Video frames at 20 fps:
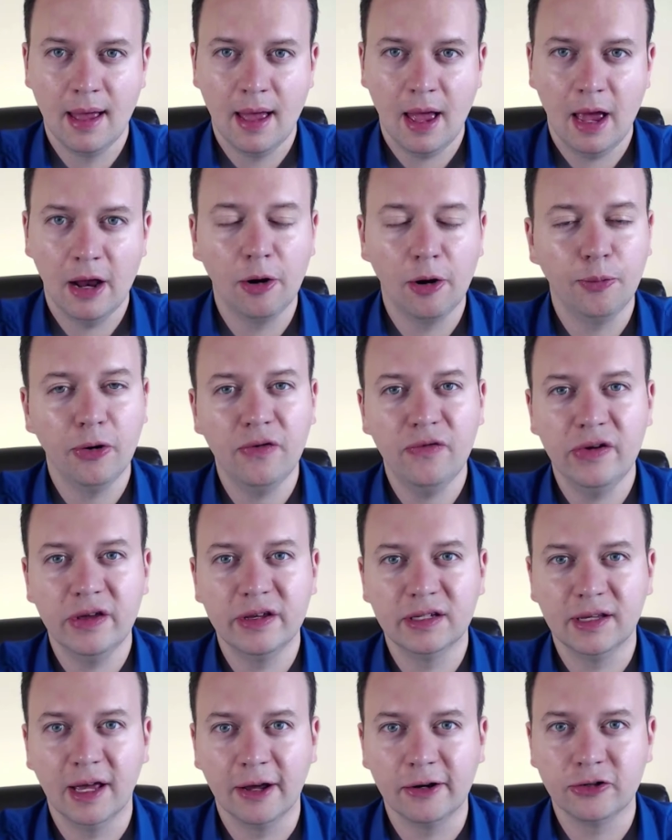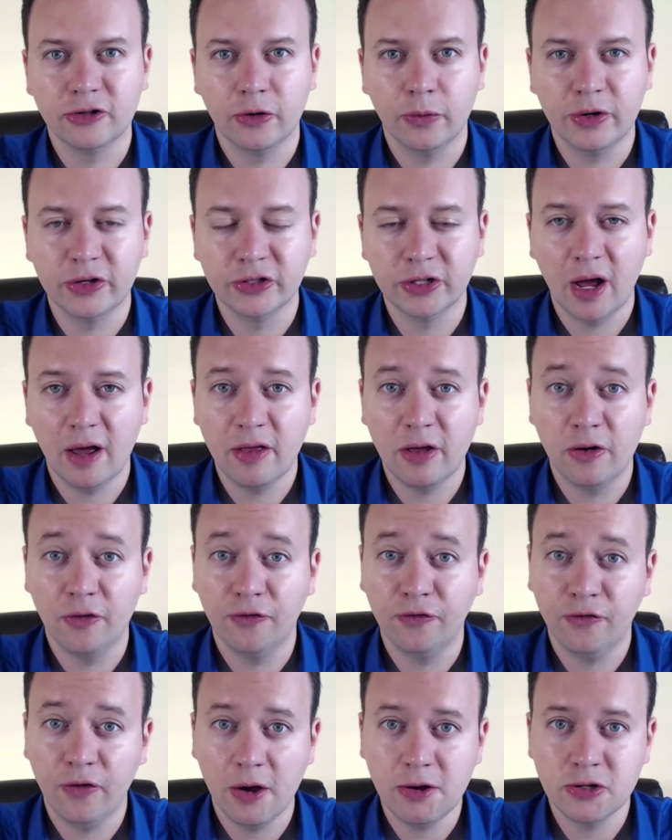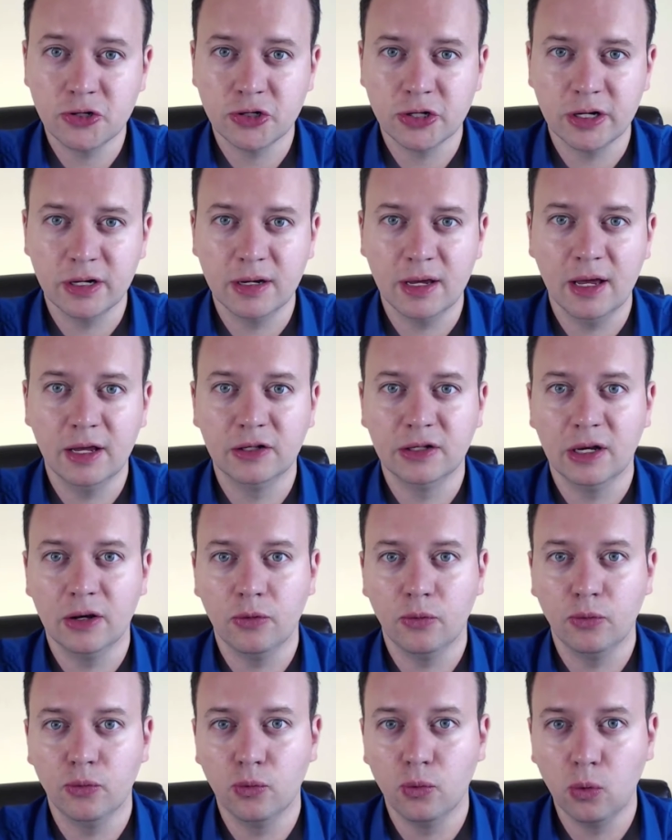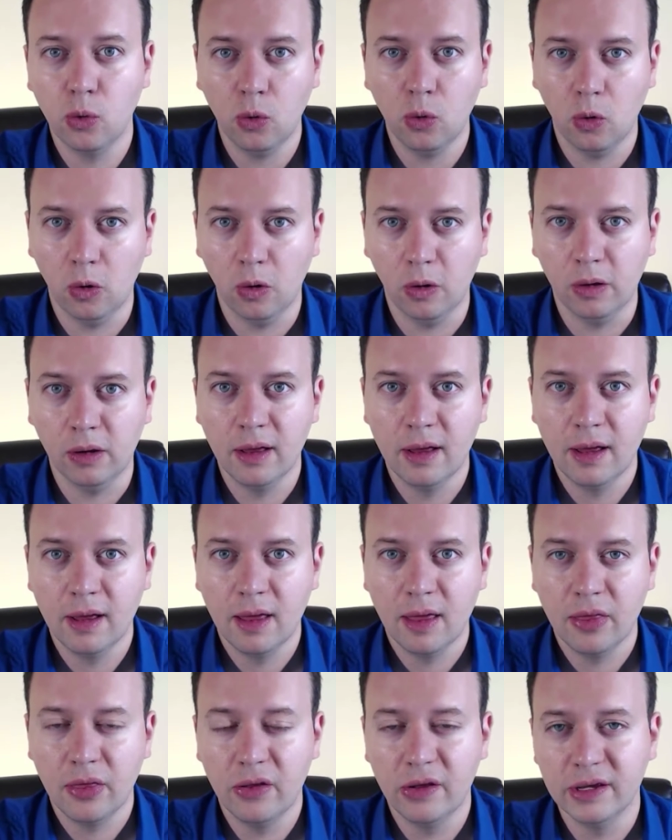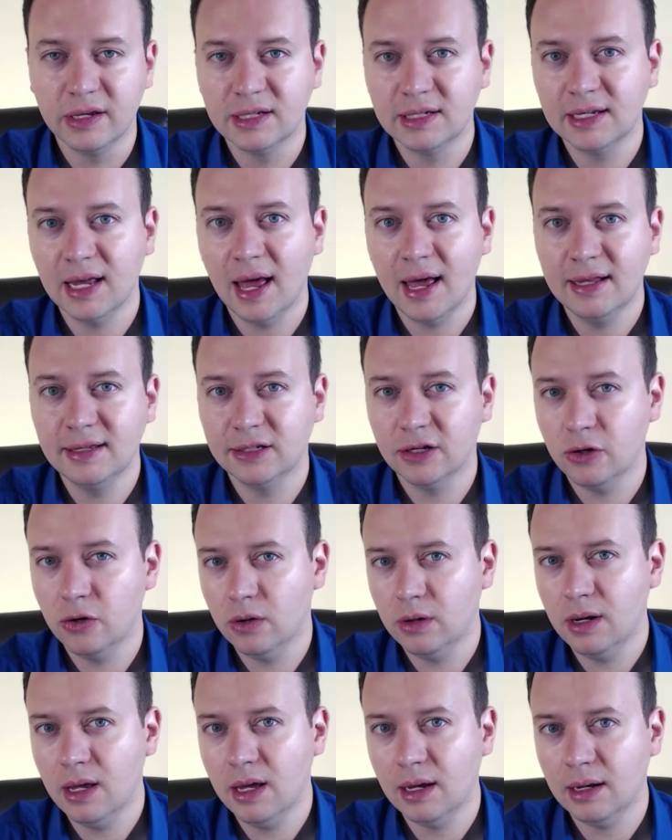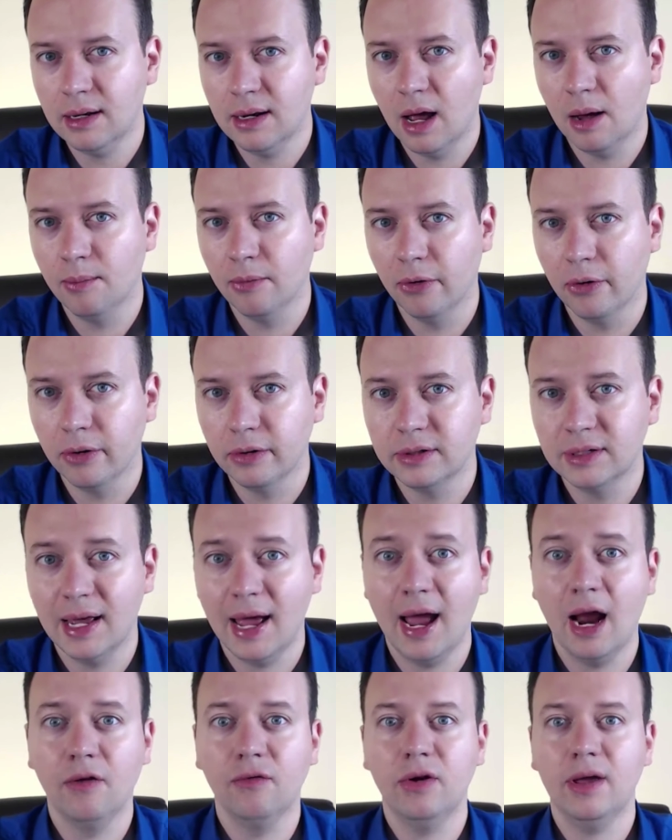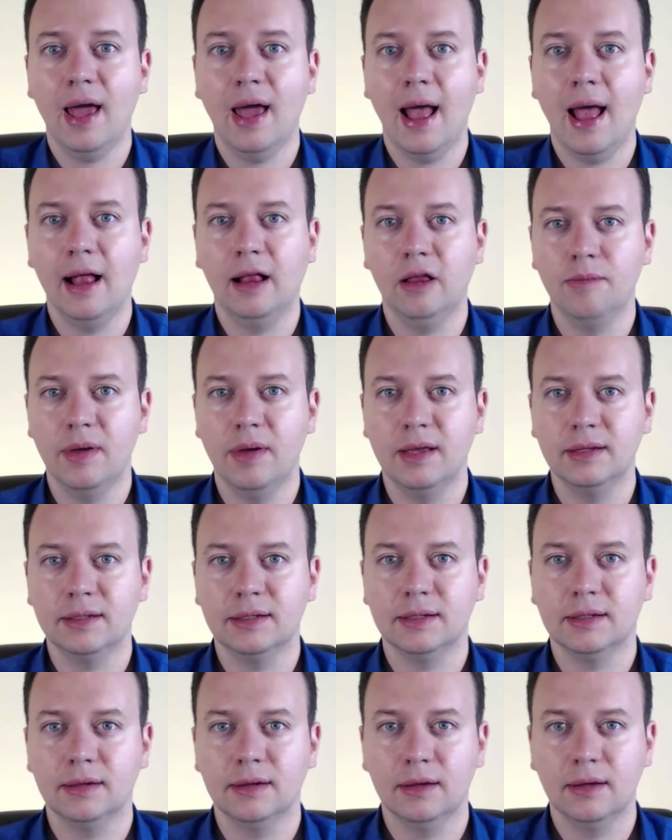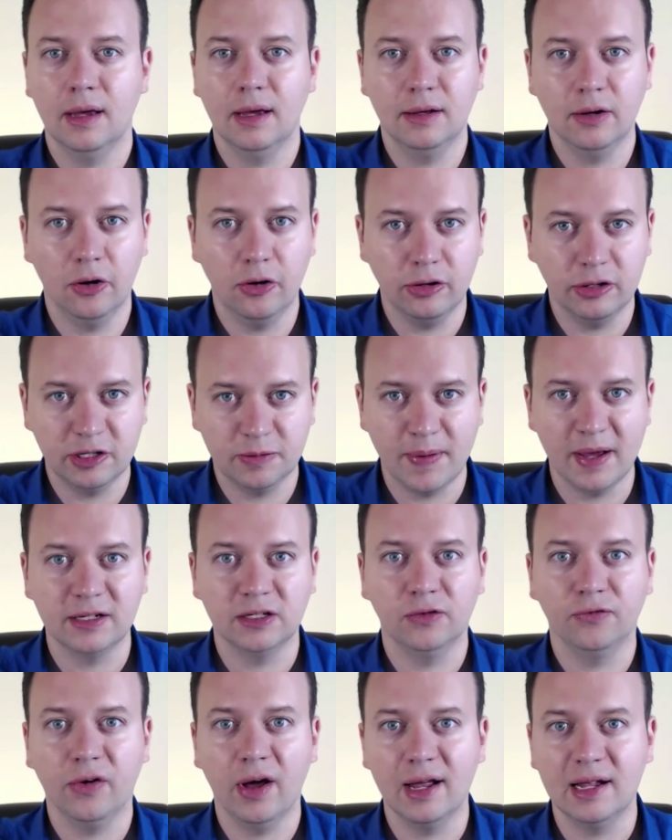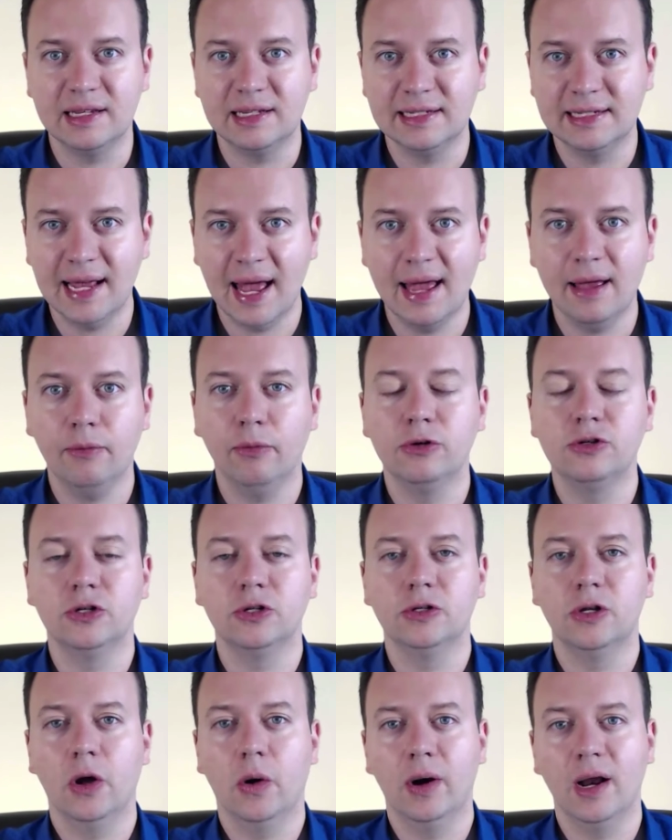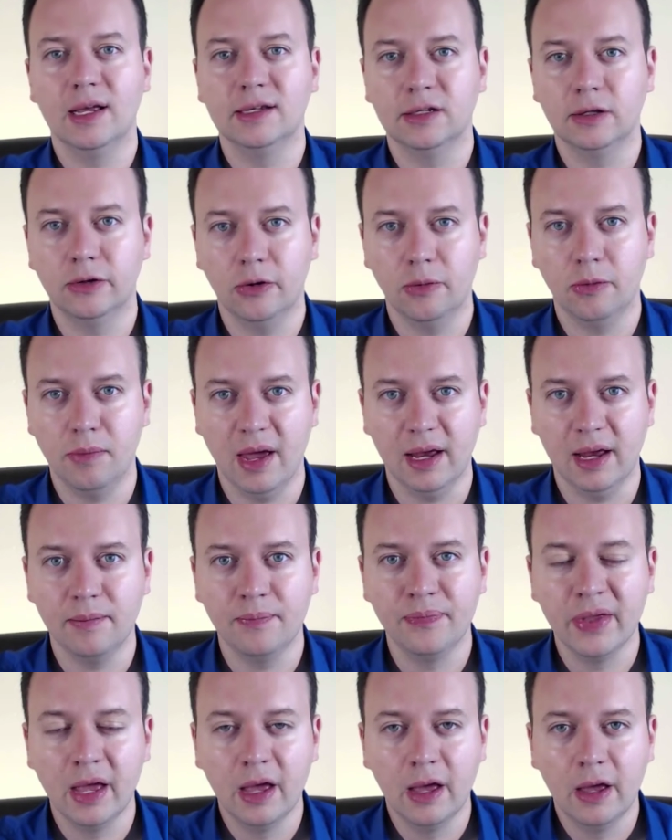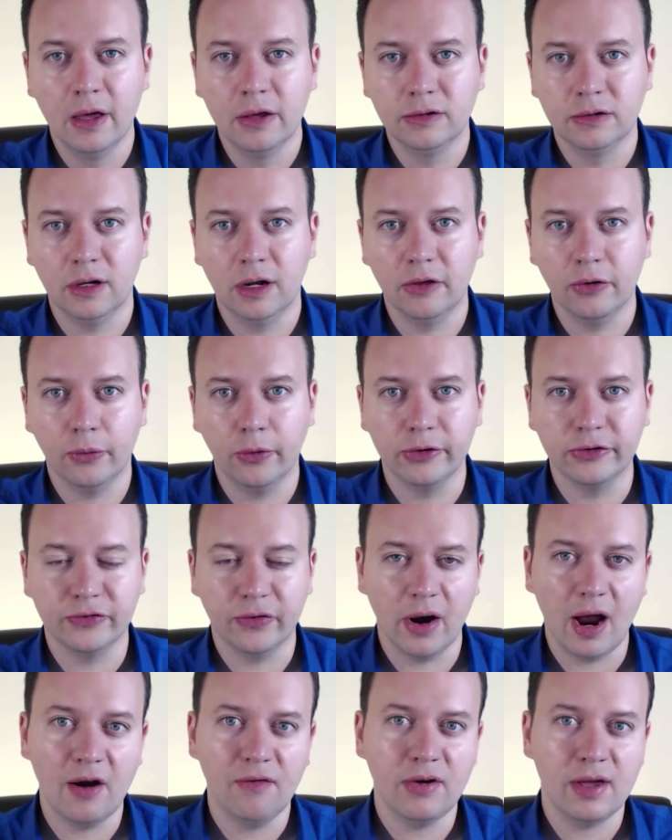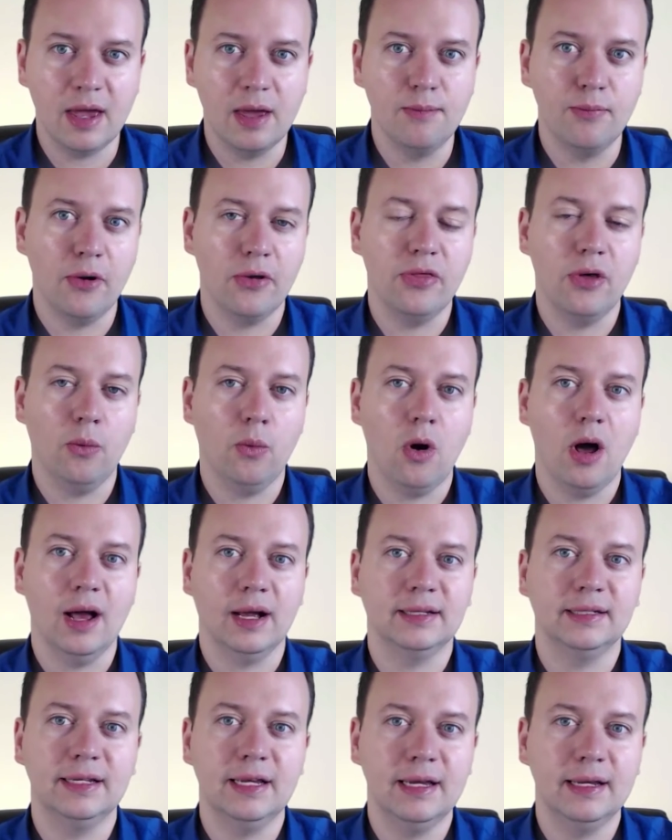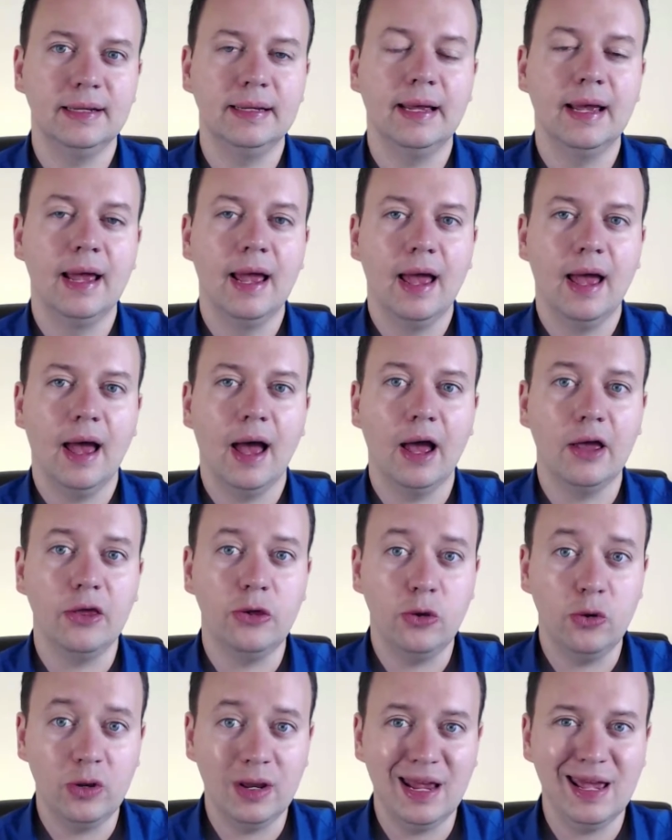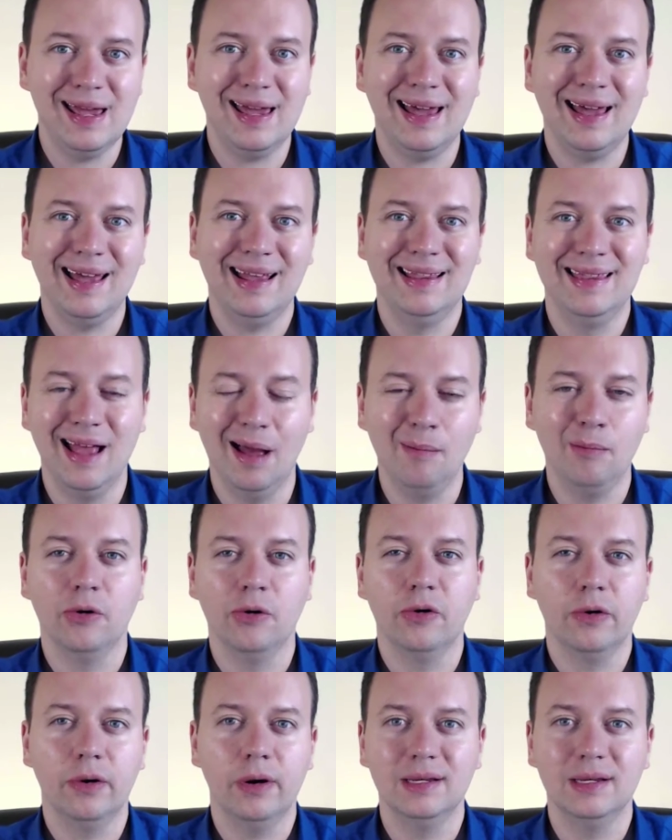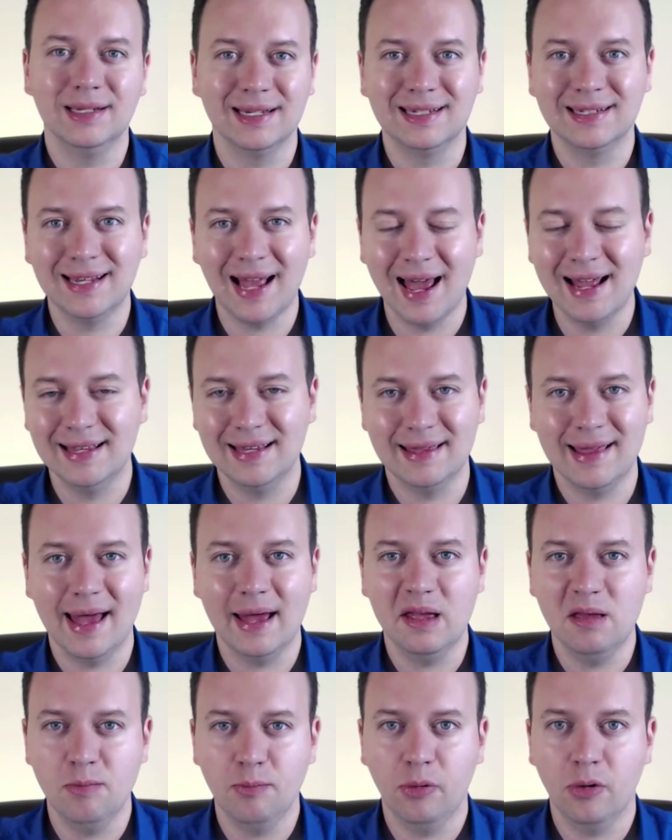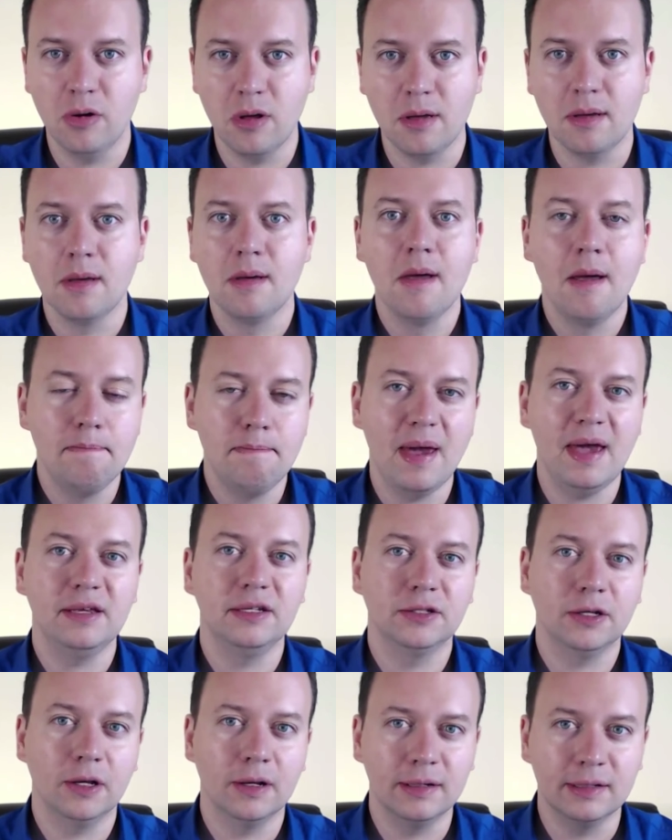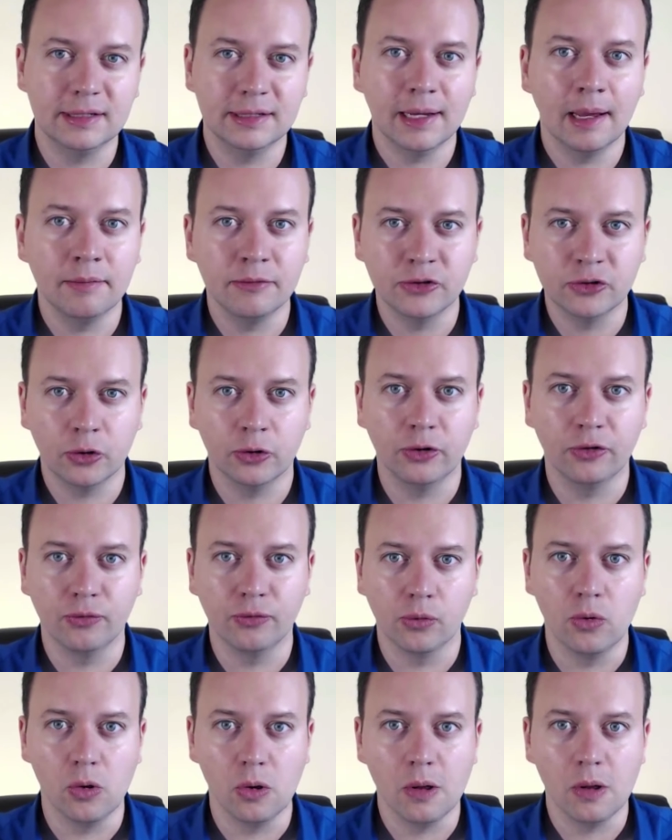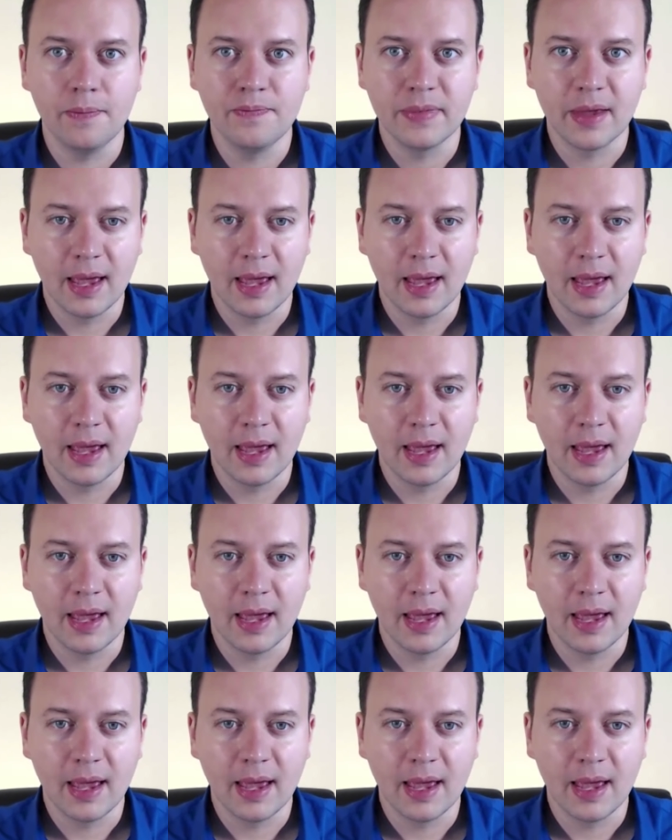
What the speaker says: In our previous lecture, we saw that a function is a rule that assigns a unique number to every element in a specified set, which is known as a domain. So in other words, for every input that walks in, a unique number is assigned to that input based on some sort of rule.